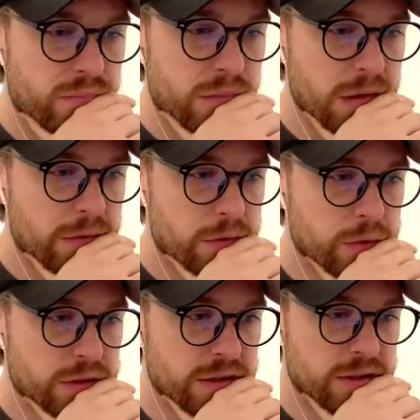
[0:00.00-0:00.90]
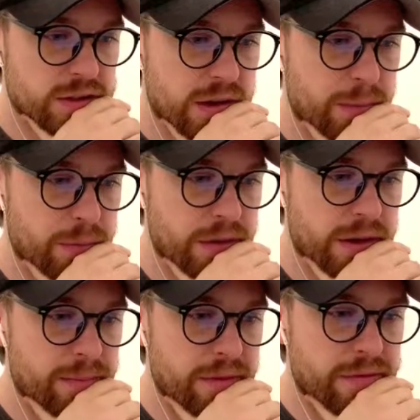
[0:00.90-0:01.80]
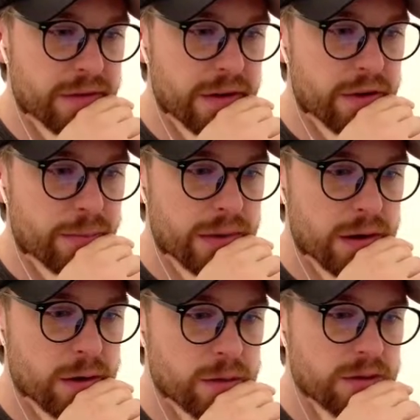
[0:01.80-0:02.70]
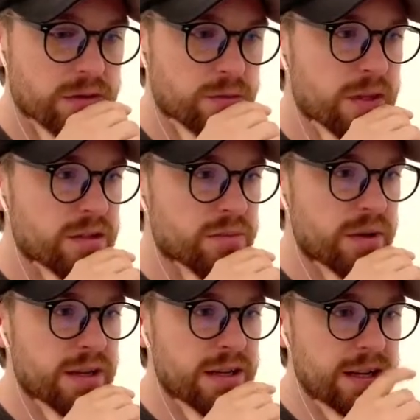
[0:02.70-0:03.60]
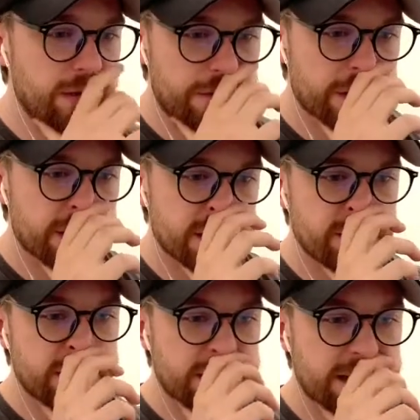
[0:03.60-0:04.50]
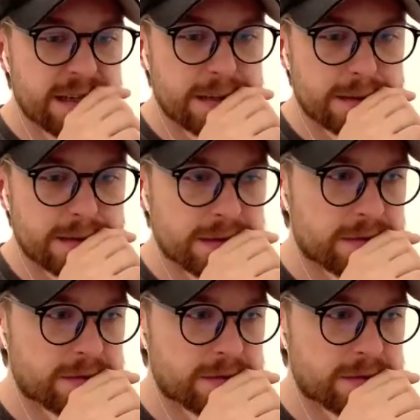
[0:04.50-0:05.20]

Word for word: Of course, I need to upgrade my firepower as well as my defense of these guys.